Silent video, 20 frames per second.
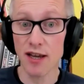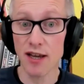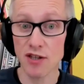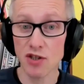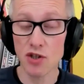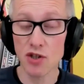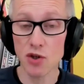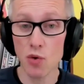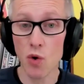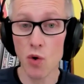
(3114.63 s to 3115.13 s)

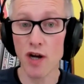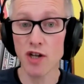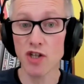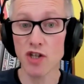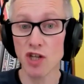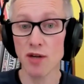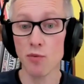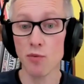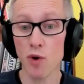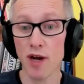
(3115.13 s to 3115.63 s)
is quite a
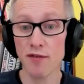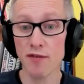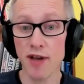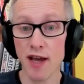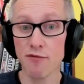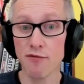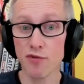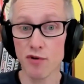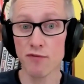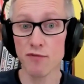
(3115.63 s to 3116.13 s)
cheap way of
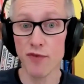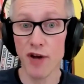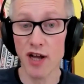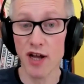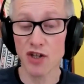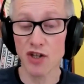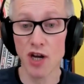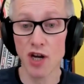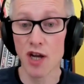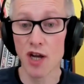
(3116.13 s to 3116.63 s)
getting fruit and
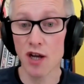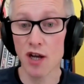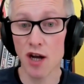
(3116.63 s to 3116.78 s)
veg.